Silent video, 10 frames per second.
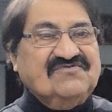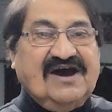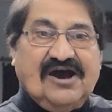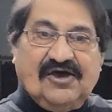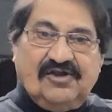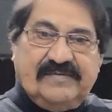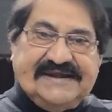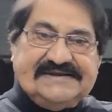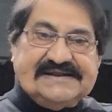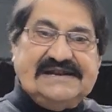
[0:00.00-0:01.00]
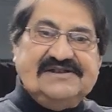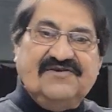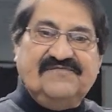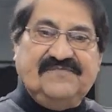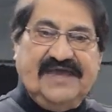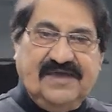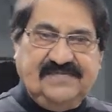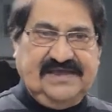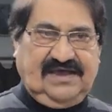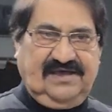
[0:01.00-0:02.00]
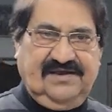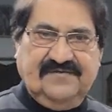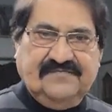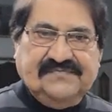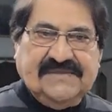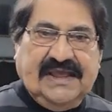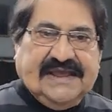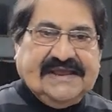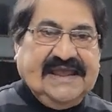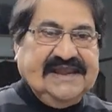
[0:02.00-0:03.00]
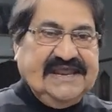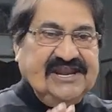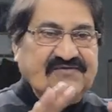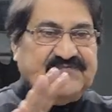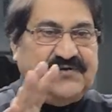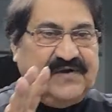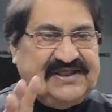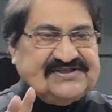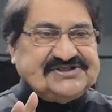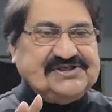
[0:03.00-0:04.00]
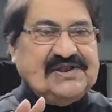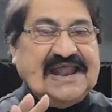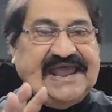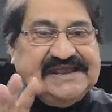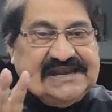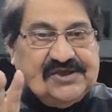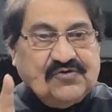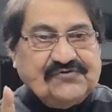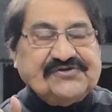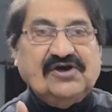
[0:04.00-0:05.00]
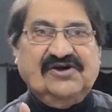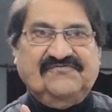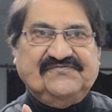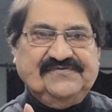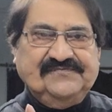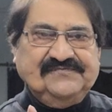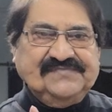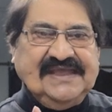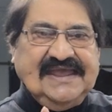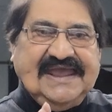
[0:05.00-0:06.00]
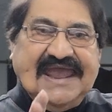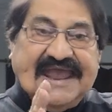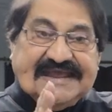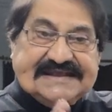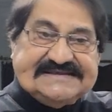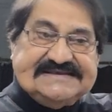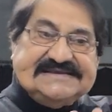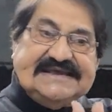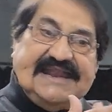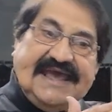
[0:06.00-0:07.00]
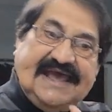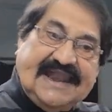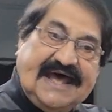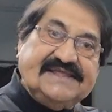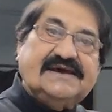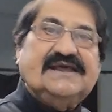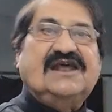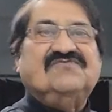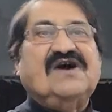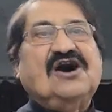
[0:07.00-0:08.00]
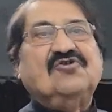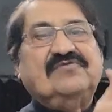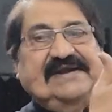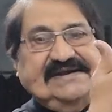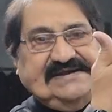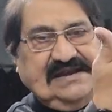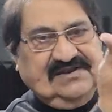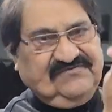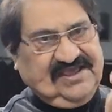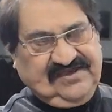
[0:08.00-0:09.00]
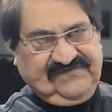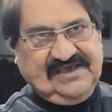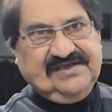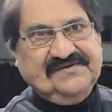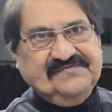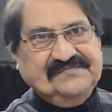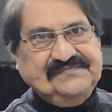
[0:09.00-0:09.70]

environmental behavior can influence the likelihood of engaging in another environmental behavior.